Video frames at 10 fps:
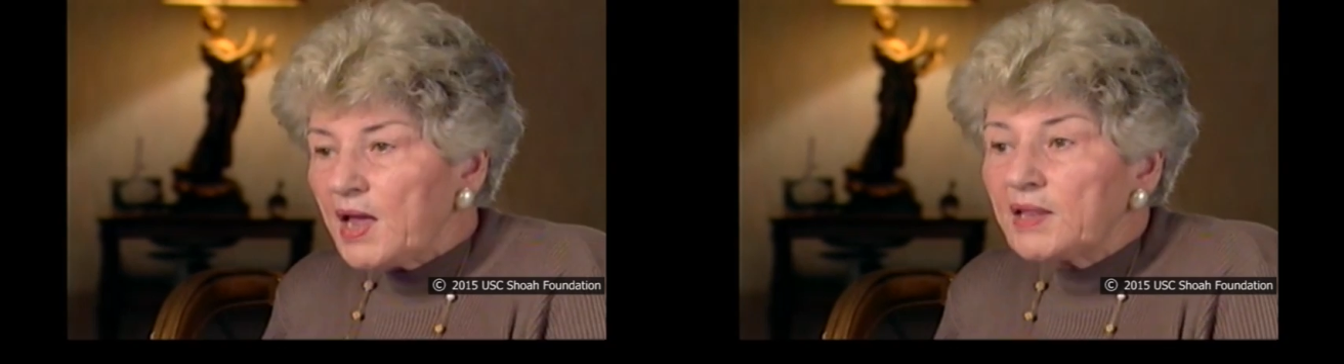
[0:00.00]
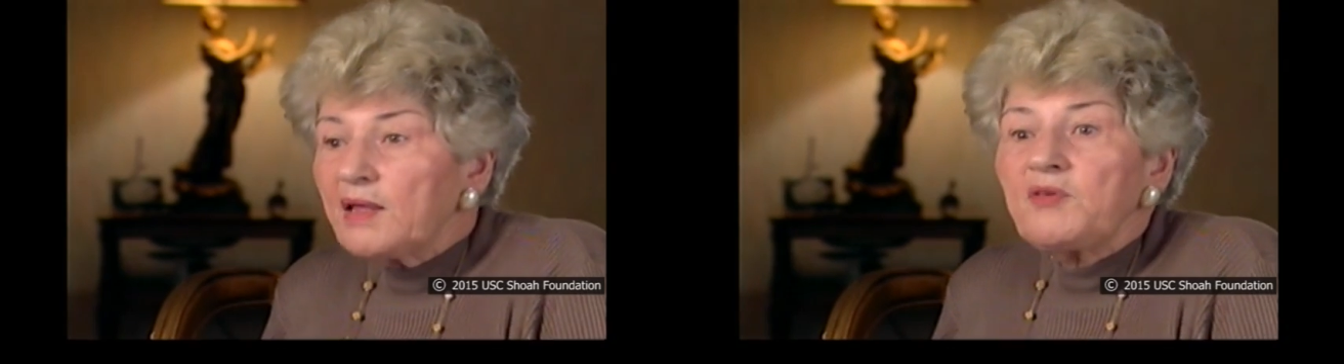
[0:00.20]

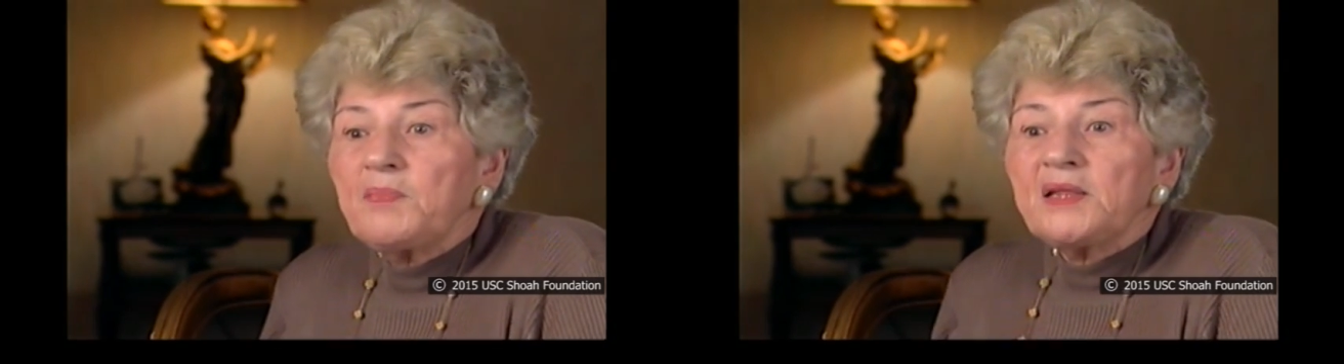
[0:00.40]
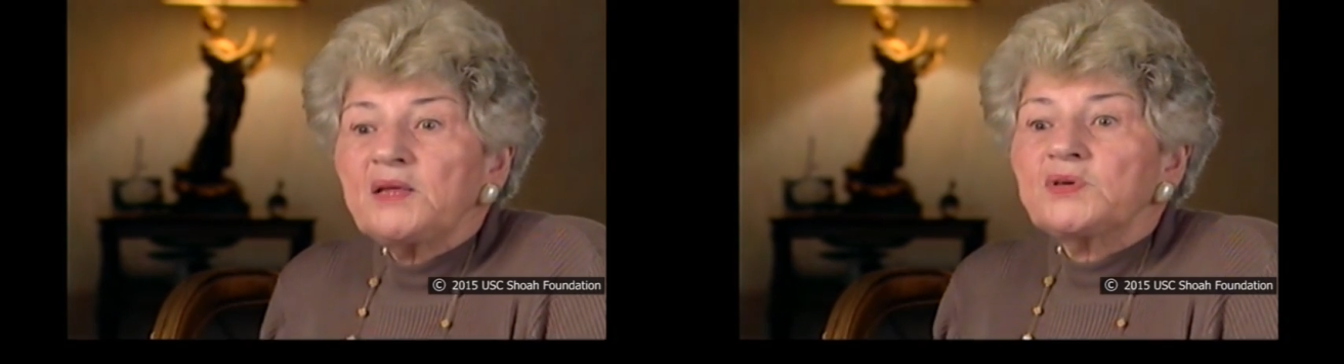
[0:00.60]
And
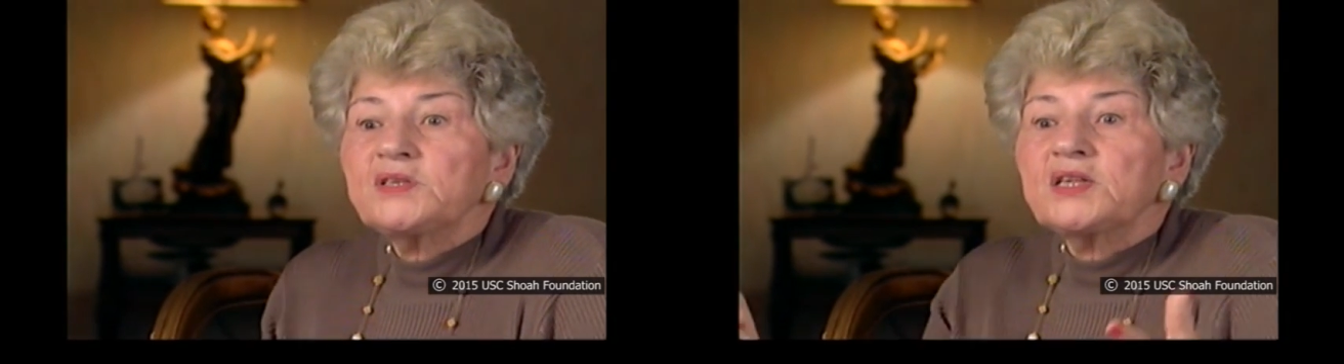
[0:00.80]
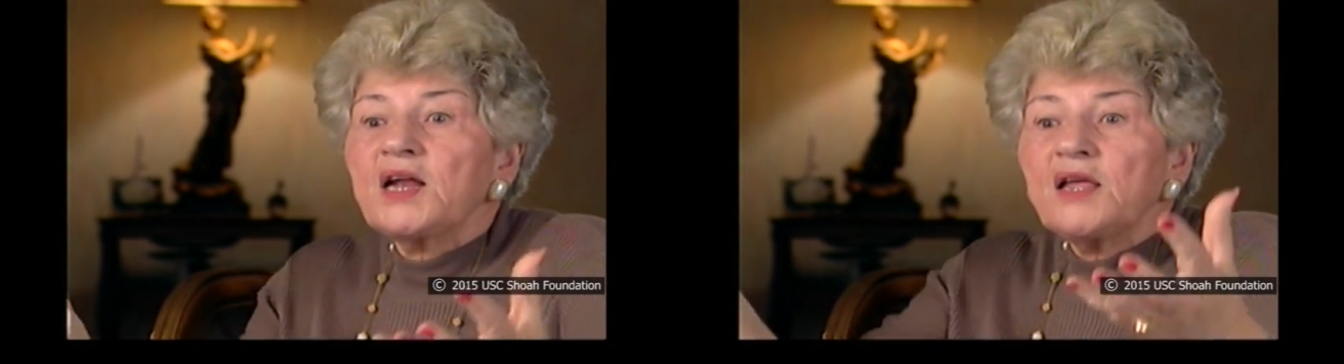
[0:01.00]
everybody
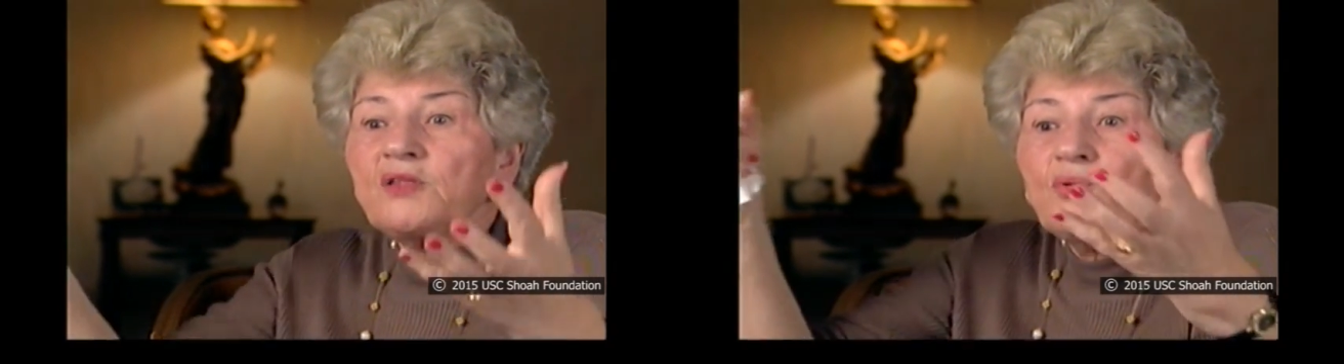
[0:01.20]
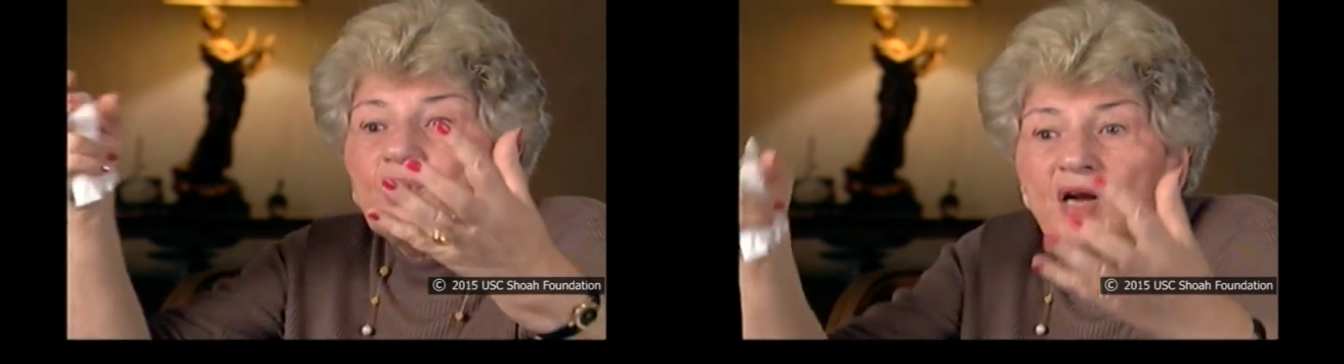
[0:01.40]
was trying
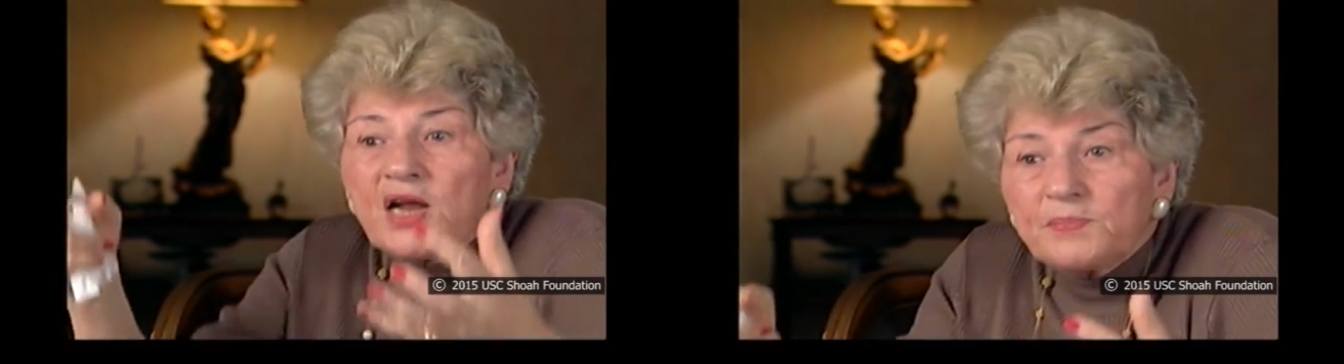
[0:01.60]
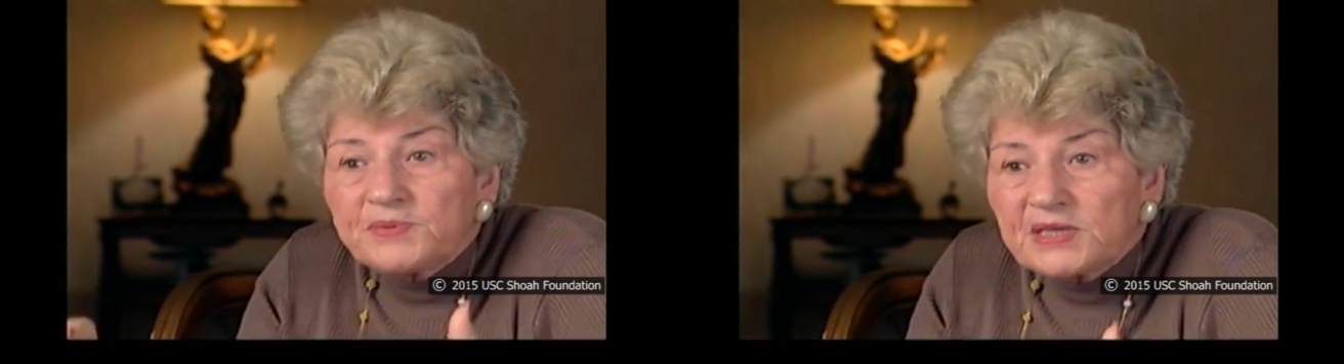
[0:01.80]
to
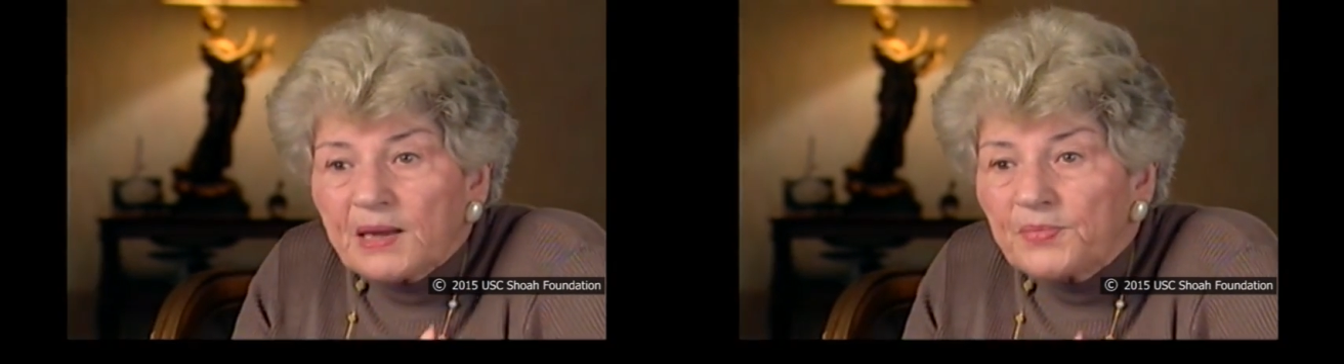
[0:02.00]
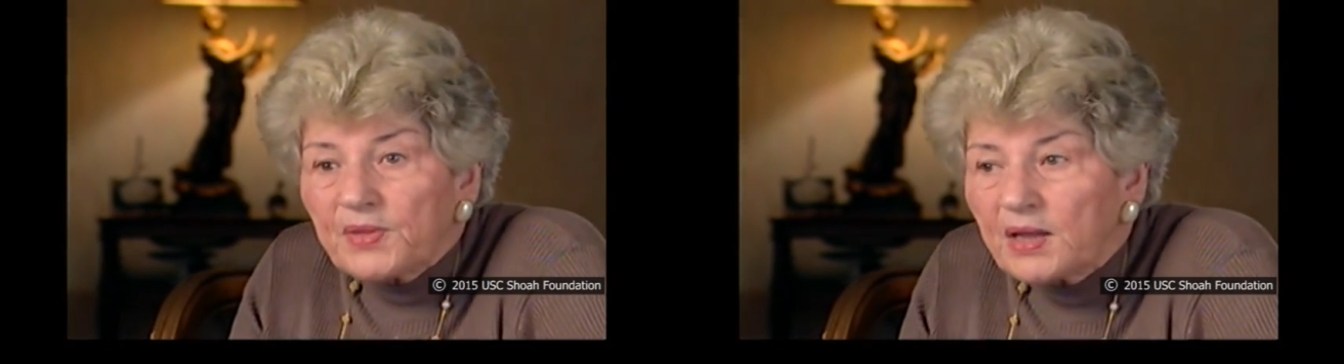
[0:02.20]
grab
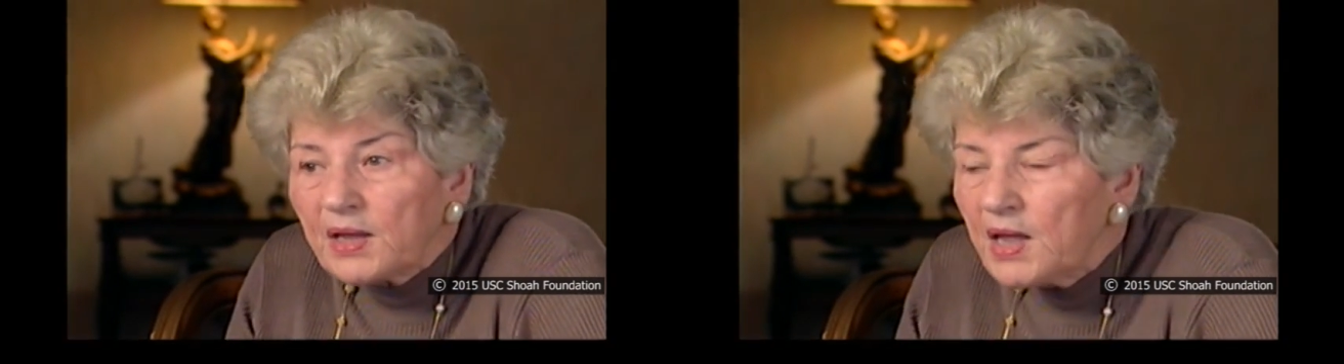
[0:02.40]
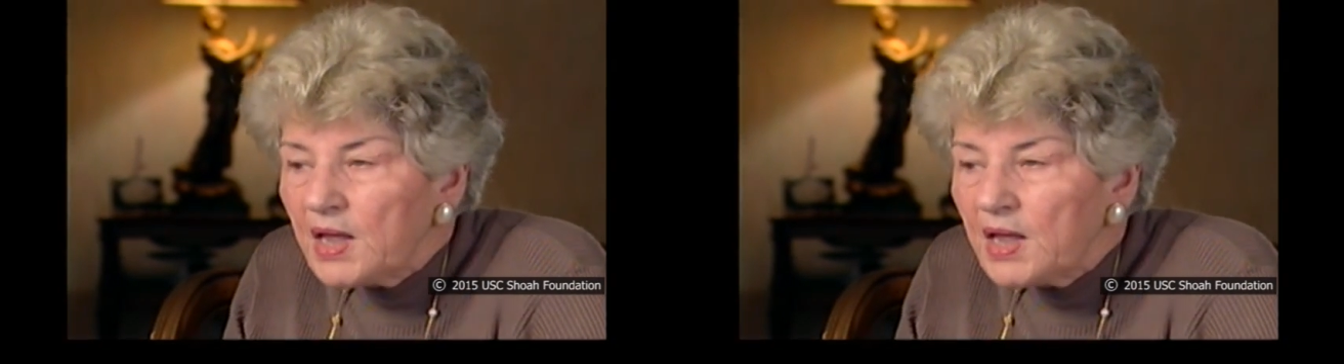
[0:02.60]
something.